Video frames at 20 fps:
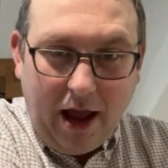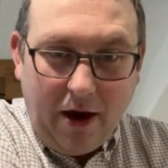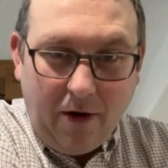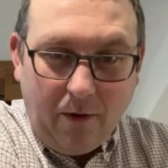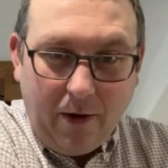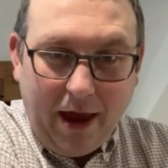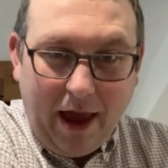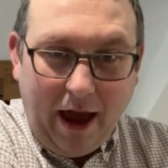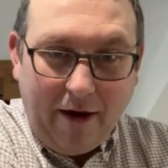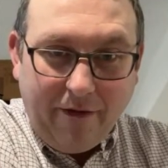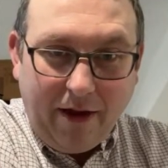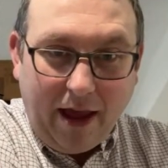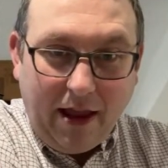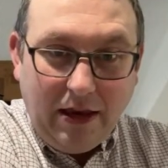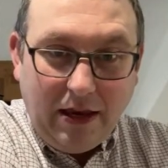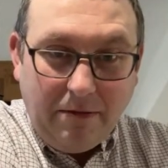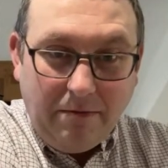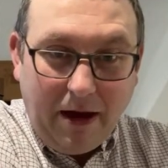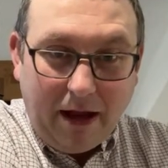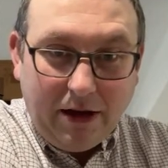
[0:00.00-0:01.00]
We have In
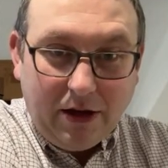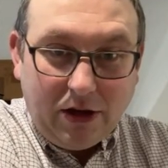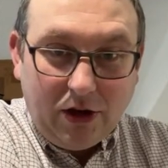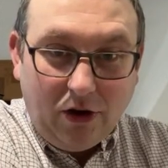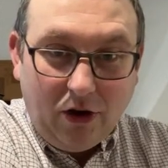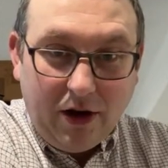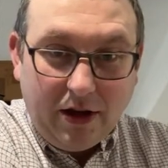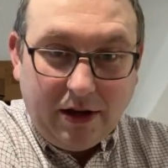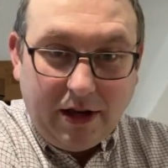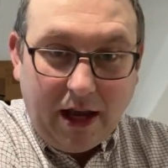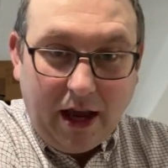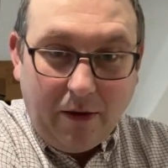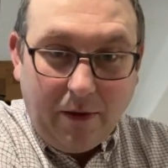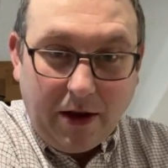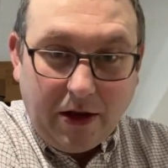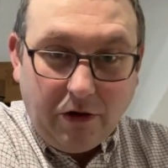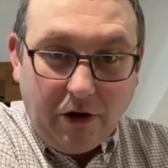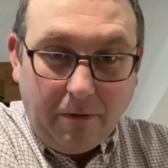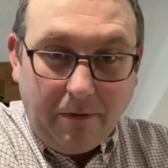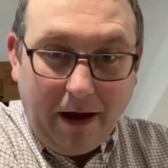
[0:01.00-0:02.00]
Demand Toys here,
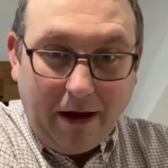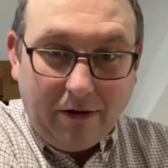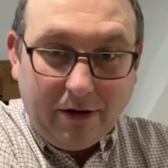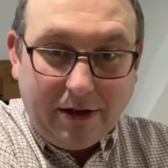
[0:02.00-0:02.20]
which are about